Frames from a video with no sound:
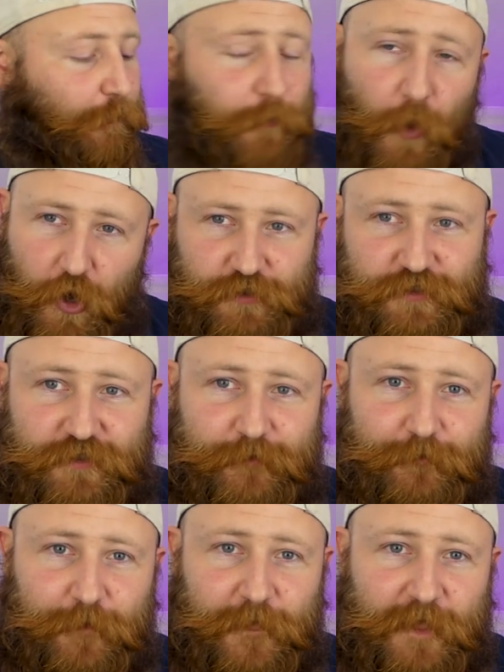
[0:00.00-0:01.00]
But
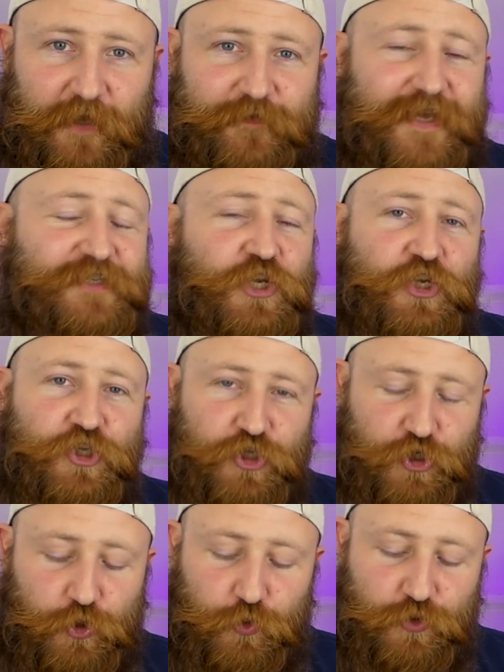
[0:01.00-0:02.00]
there's a
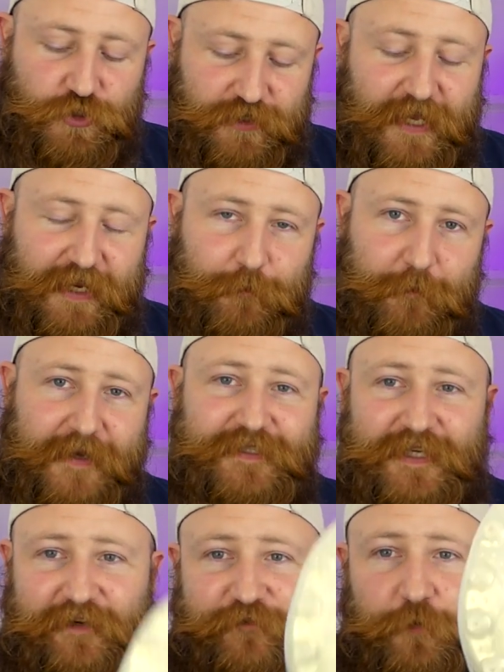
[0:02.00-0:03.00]
huge thing
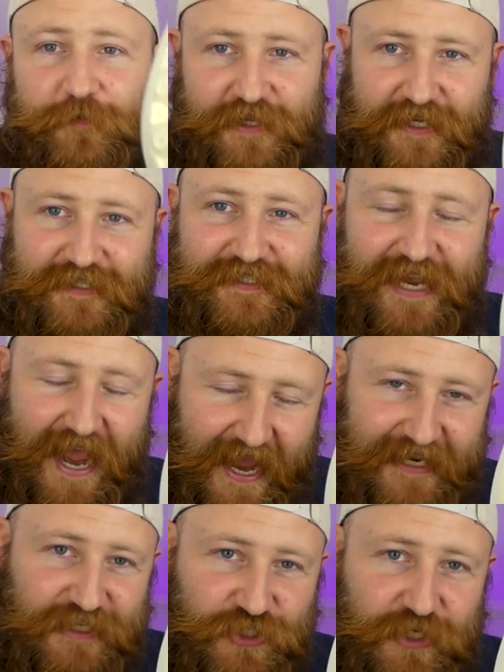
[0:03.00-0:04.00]
missing from this
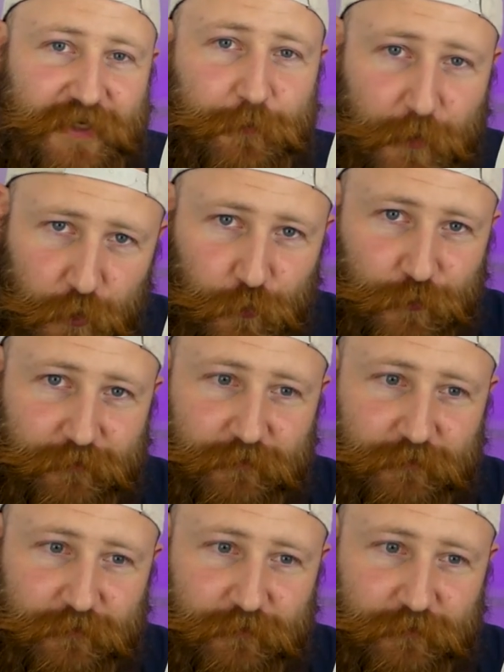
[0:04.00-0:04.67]
AG boot,